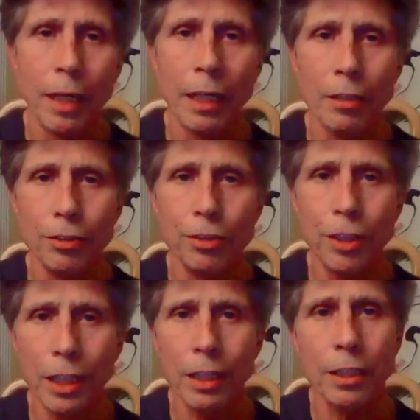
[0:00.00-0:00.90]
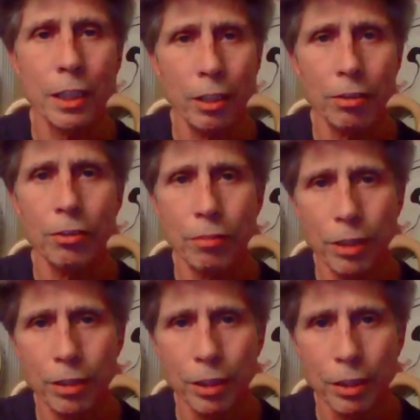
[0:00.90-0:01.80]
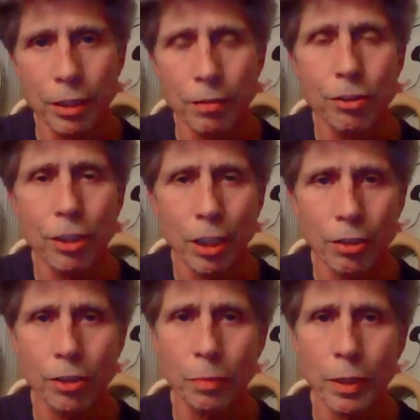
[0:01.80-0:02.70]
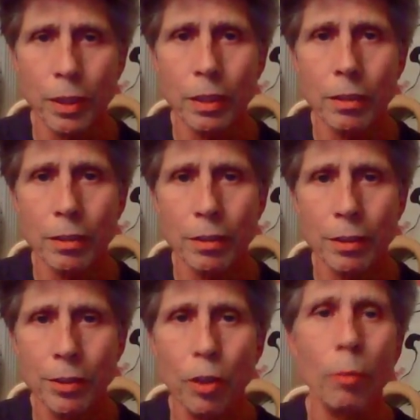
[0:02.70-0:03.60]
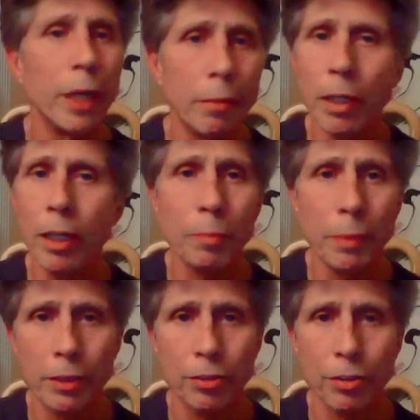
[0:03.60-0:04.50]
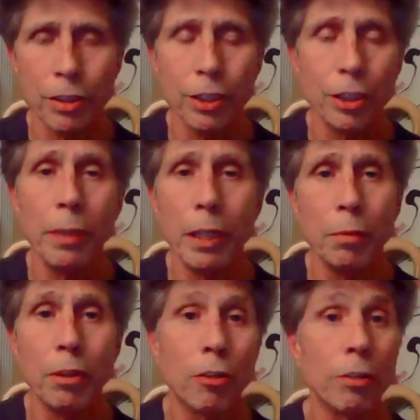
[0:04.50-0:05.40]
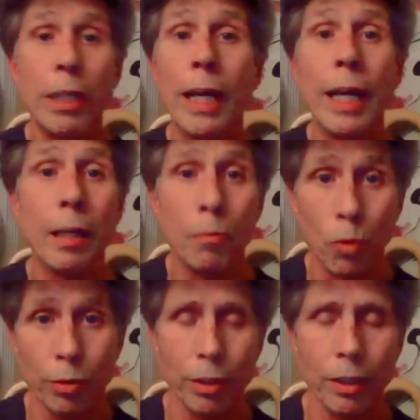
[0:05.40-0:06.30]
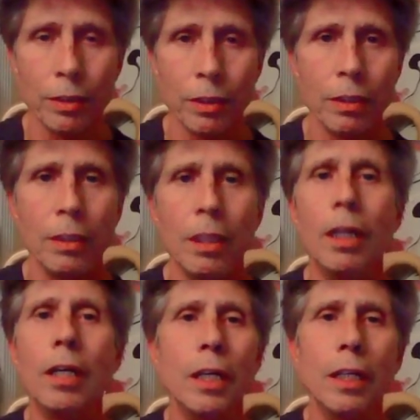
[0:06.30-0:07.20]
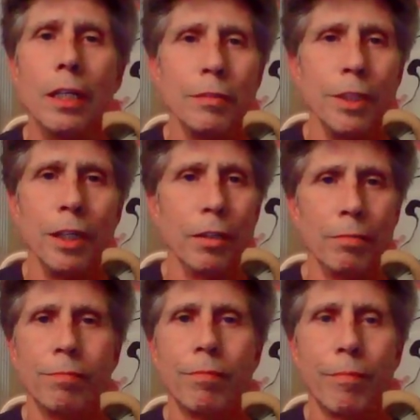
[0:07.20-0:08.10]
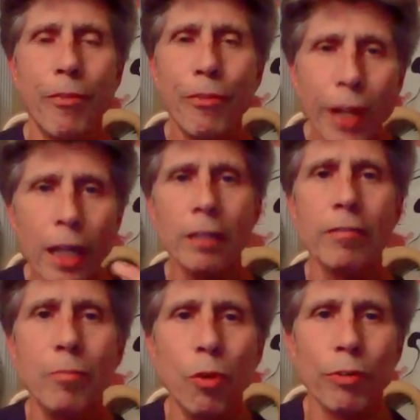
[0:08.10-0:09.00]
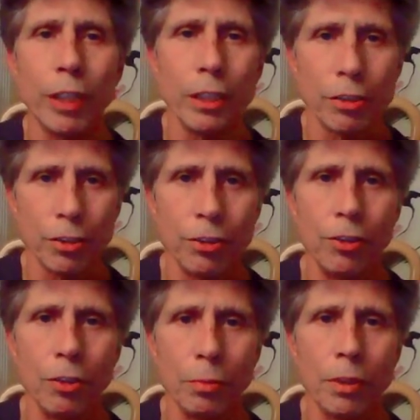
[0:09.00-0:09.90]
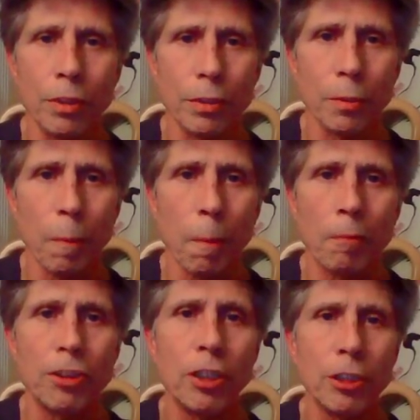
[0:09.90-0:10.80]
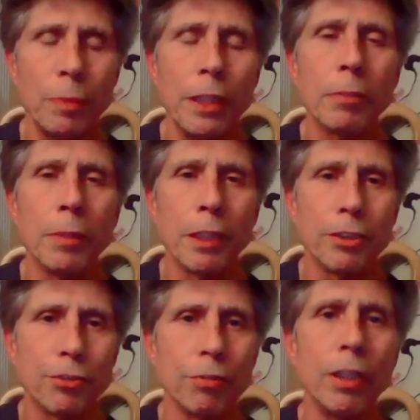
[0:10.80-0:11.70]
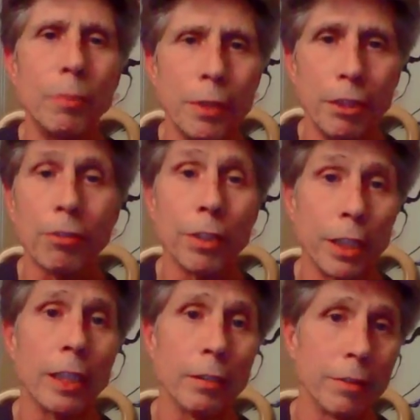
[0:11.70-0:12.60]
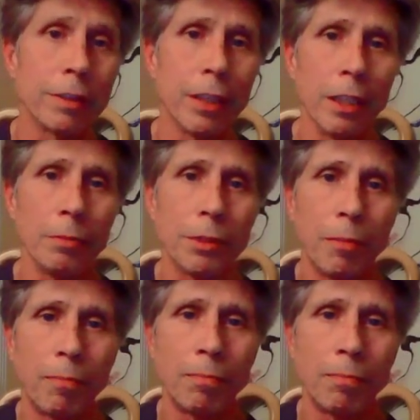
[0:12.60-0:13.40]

by understanding the characteristics of shutter speed, you'll make better pictures, and you'll be able to create more things and, think of more things to do, because the shutter speed can be extremely creative at times.